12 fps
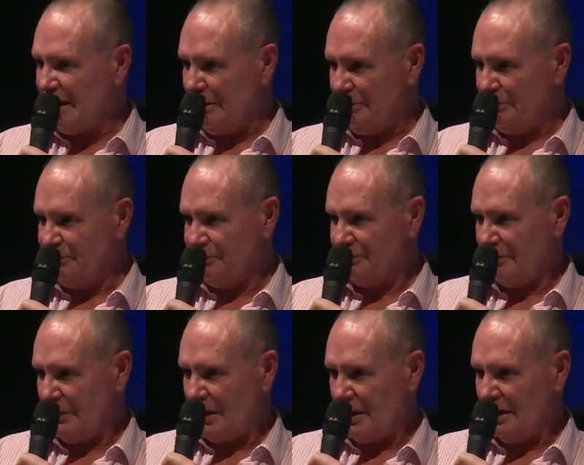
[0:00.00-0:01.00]
game,
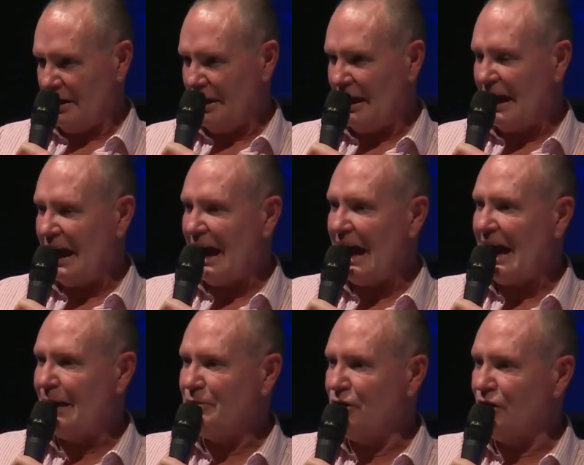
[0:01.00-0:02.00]

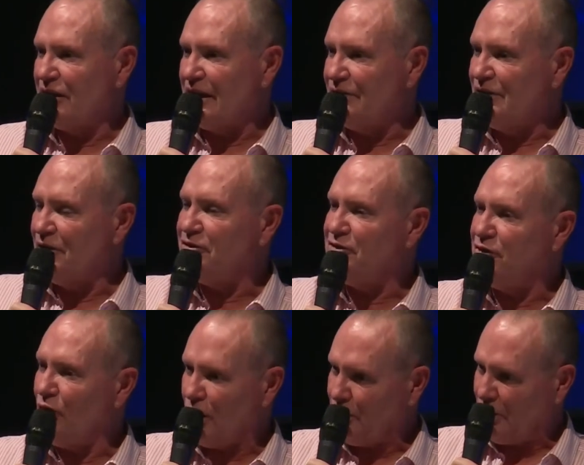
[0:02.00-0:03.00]
I'm not giving a
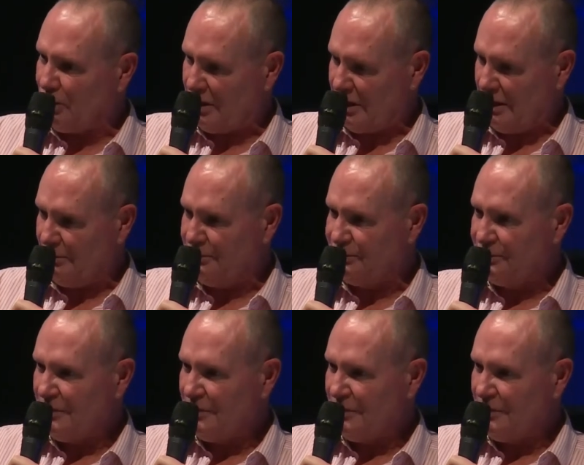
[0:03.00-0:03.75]
fuck about the game.